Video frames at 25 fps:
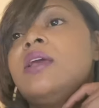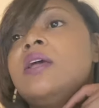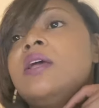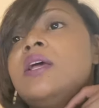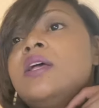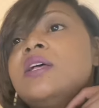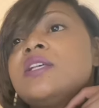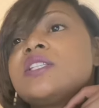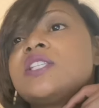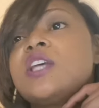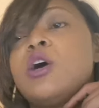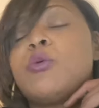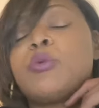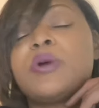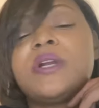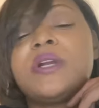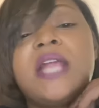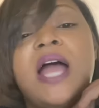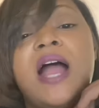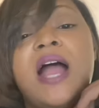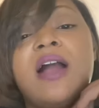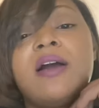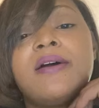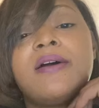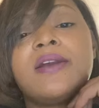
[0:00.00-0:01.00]
So we're
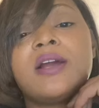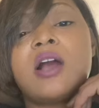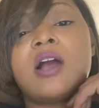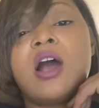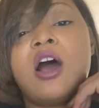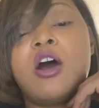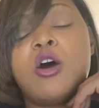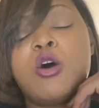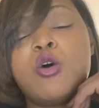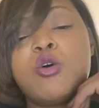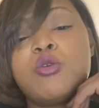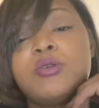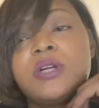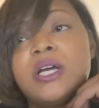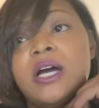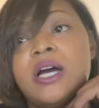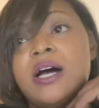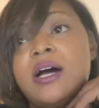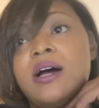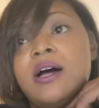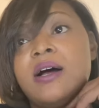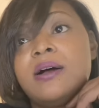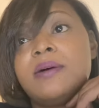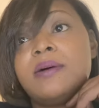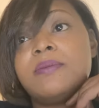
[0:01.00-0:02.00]
not going to code
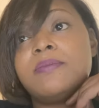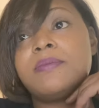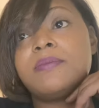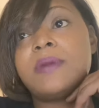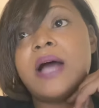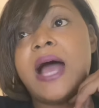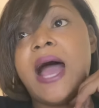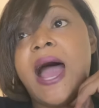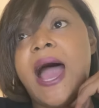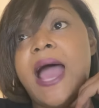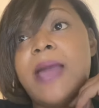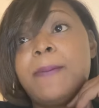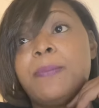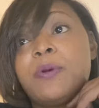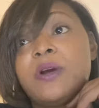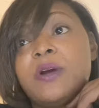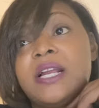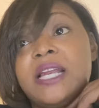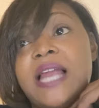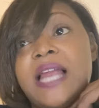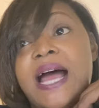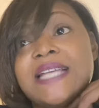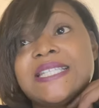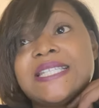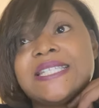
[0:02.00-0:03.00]

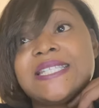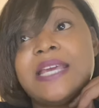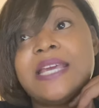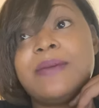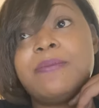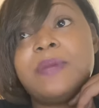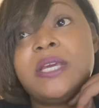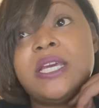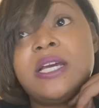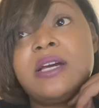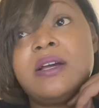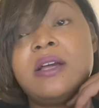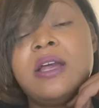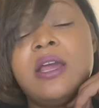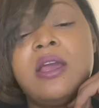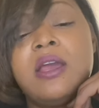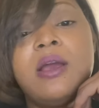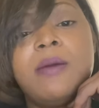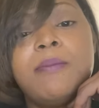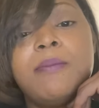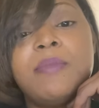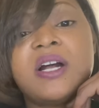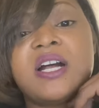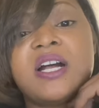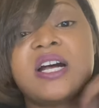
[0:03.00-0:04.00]
hyperglycemia
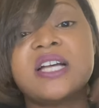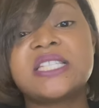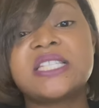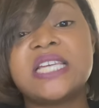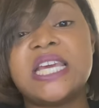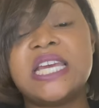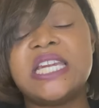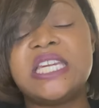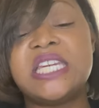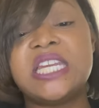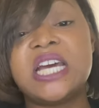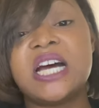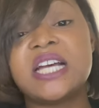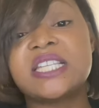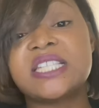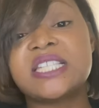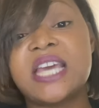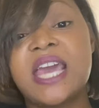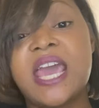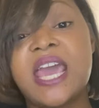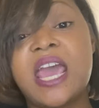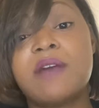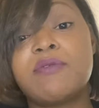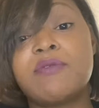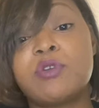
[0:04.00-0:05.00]
because it doesn't
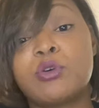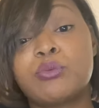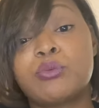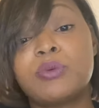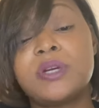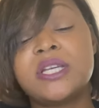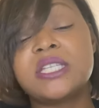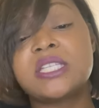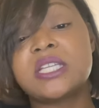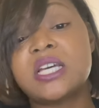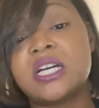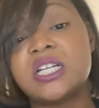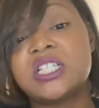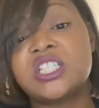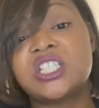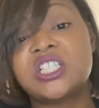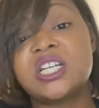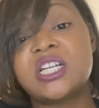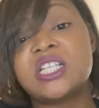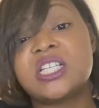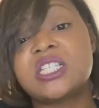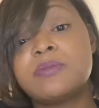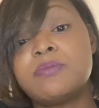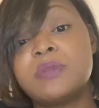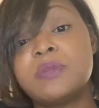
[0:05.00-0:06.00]
have a risk
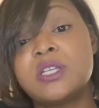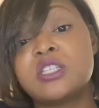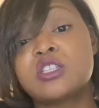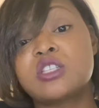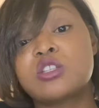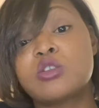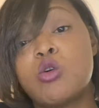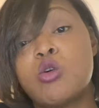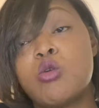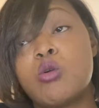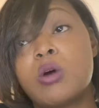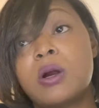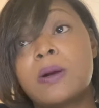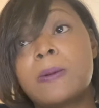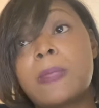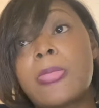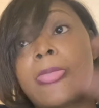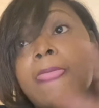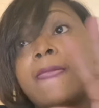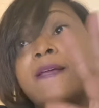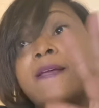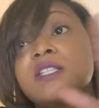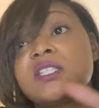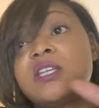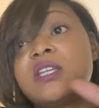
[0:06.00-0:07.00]
adjustment score,
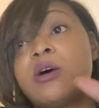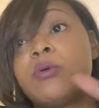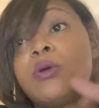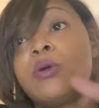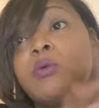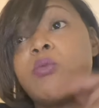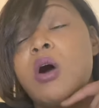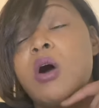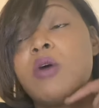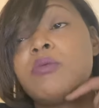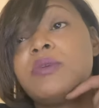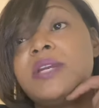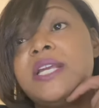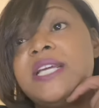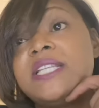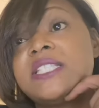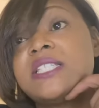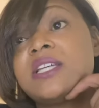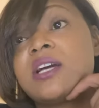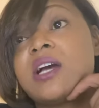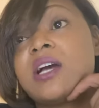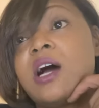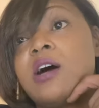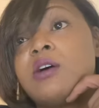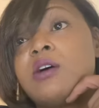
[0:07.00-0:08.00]
so we won't need
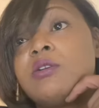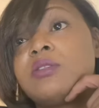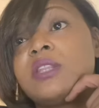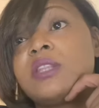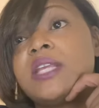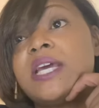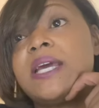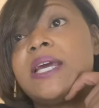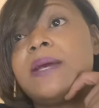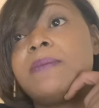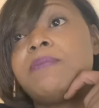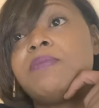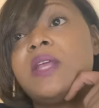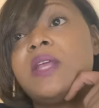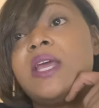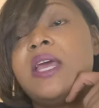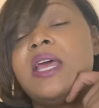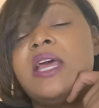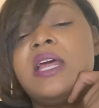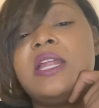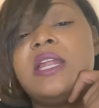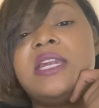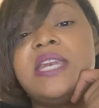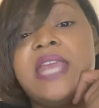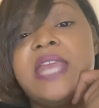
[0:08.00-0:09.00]
to code that.
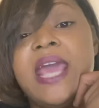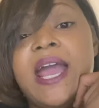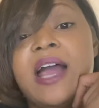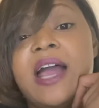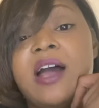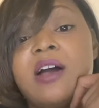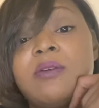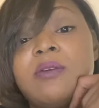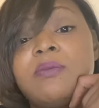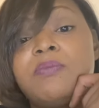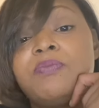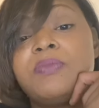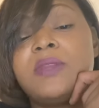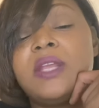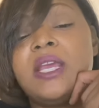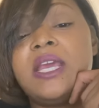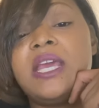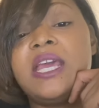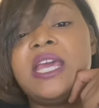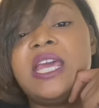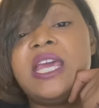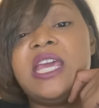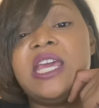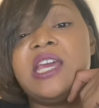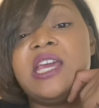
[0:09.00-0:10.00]
Now,
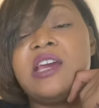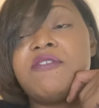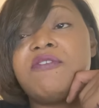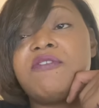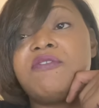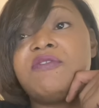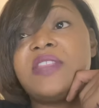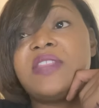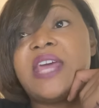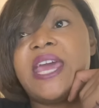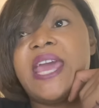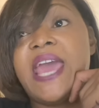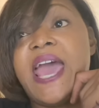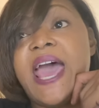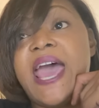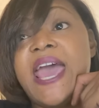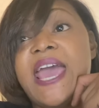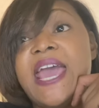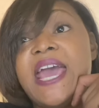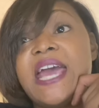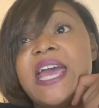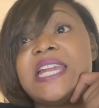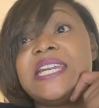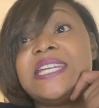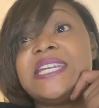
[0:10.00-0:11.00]
if they
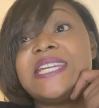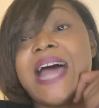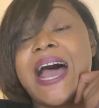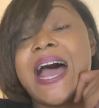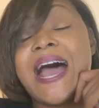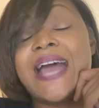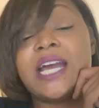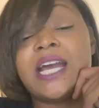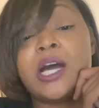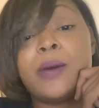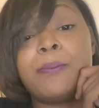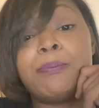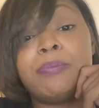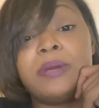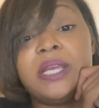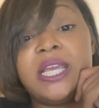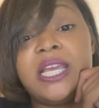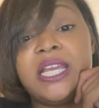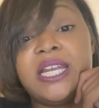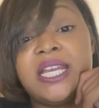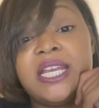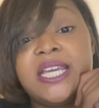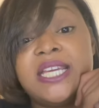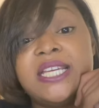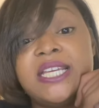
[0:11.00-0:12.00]
had
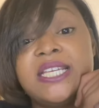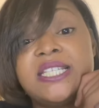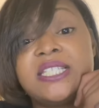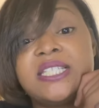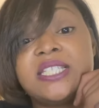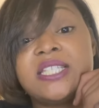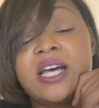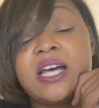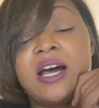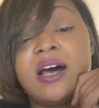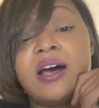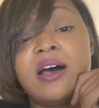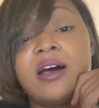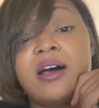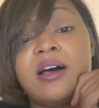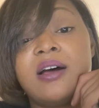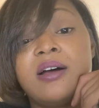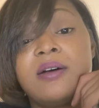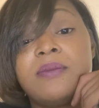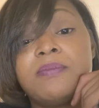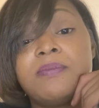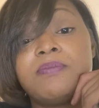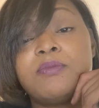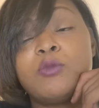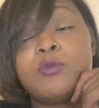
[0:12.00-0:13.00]
diabetes
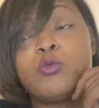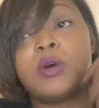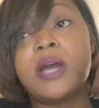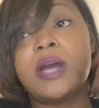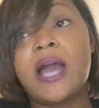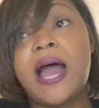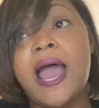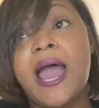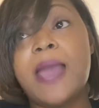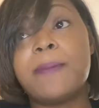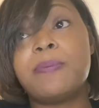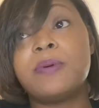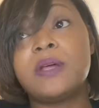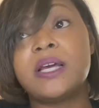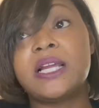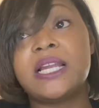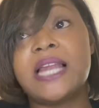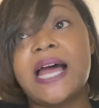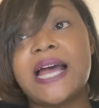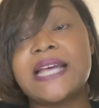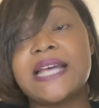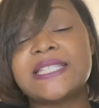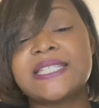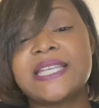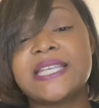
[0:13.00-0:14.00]
with
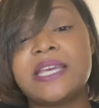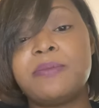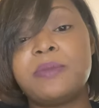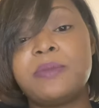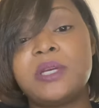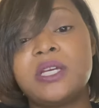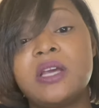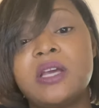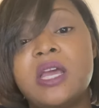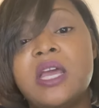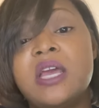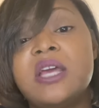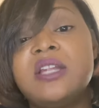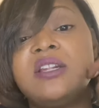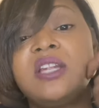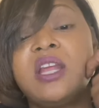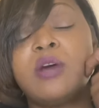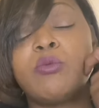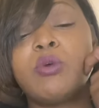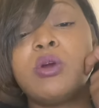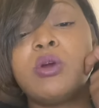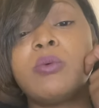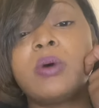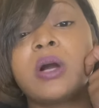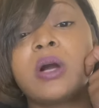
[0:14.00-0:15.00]
hyperglycemia,
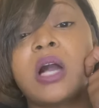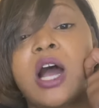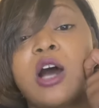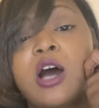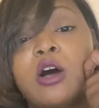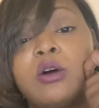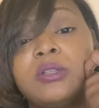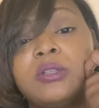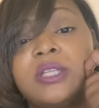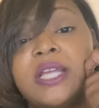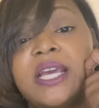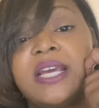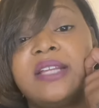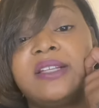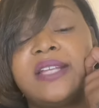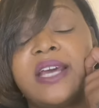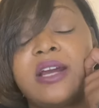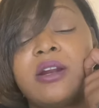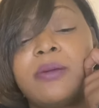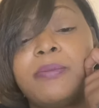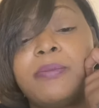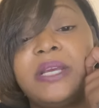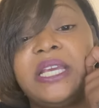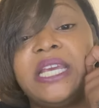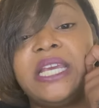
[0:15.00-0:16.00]
then we will code that.
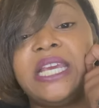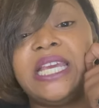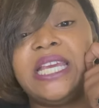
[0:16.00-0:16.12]
That'll be